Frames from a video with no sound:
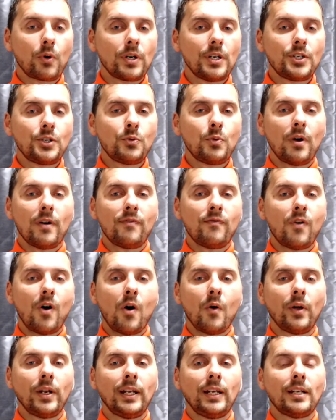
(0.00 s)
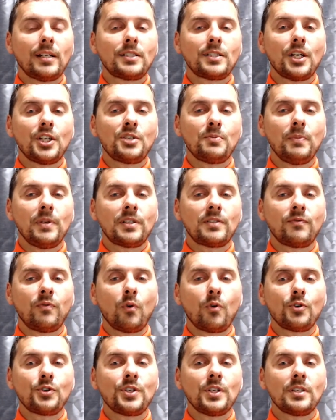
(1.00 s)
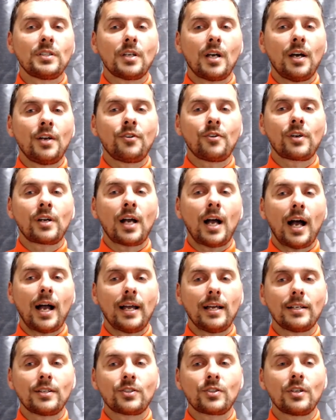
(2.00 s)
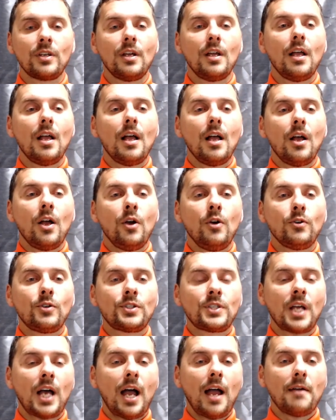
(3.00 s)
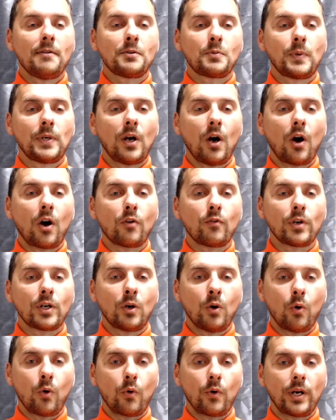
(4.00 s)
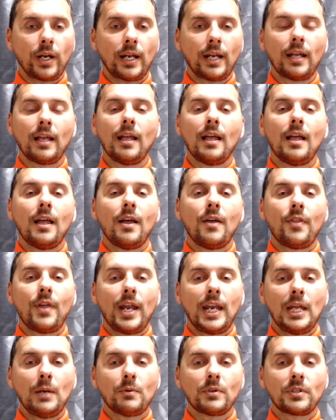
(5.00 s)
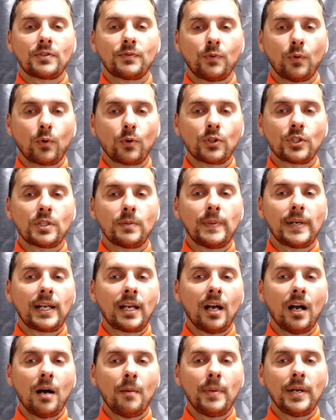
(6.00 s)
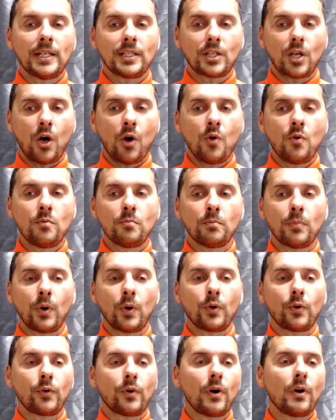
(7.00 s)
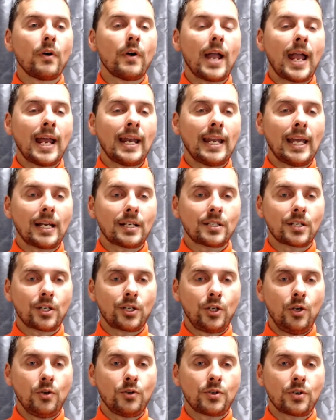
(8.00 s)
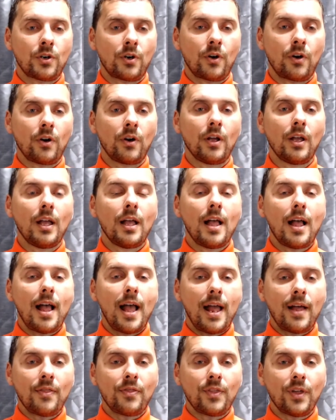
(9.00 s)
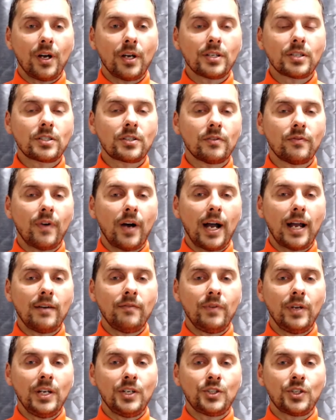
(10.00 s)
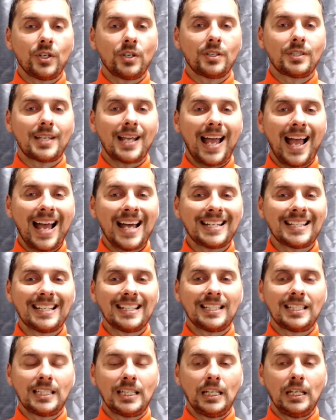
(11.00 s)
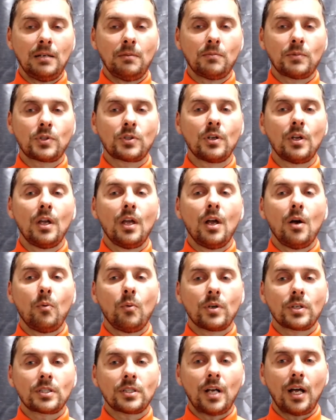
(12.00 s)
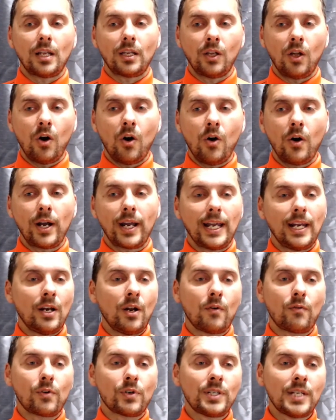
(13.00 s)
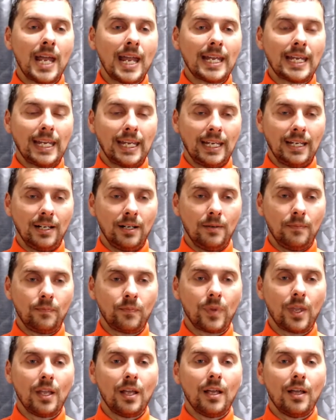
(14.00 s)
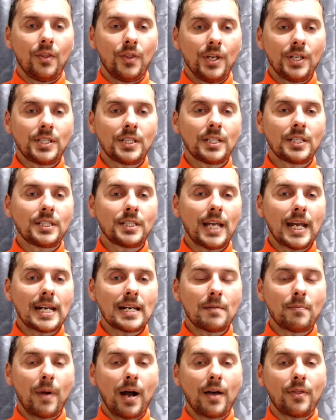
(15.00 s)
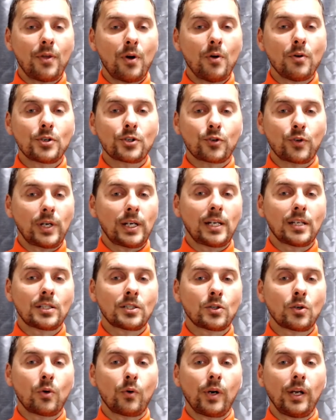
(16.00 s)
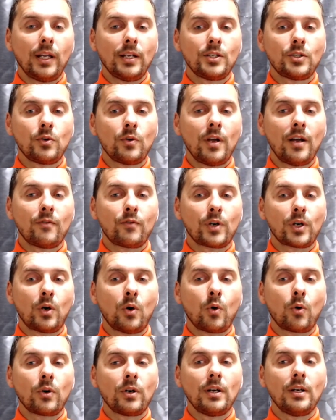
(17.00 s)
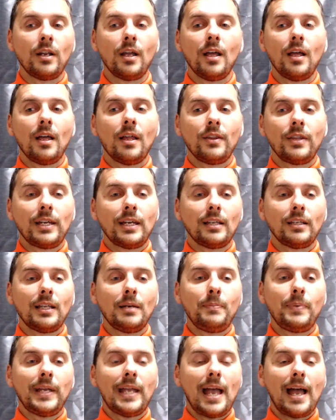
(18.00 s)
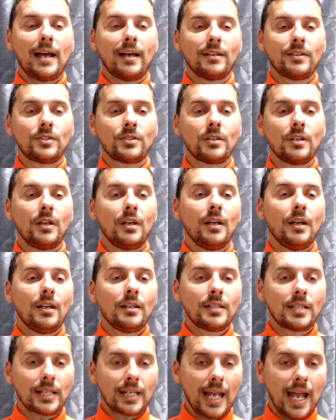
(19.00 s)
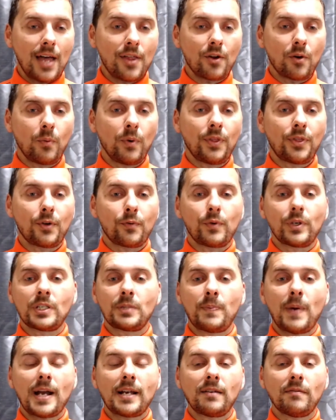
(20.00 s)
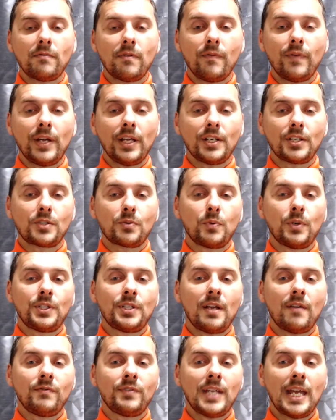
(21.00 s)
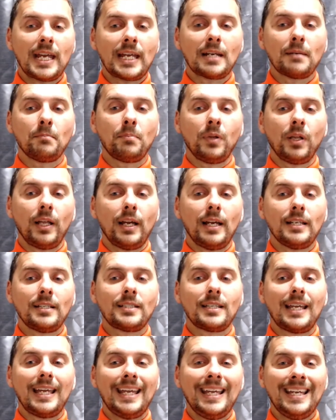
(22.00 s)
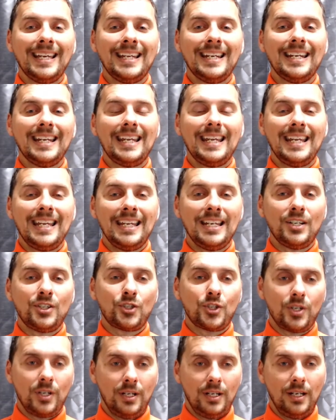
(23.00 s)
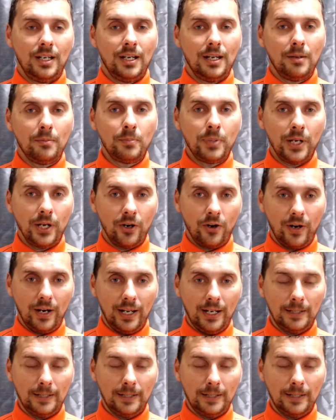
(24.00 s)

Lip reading: to have fallen into such misfortunes under Caius, whose times we are recording, that he was forced to become his own murderer and executioner, and thus divine vengeance, as it seems, was not long in overtaking him. This is stated by those Greek historians who have recorded the Olympiads, together with the respective events which have taken place in each period.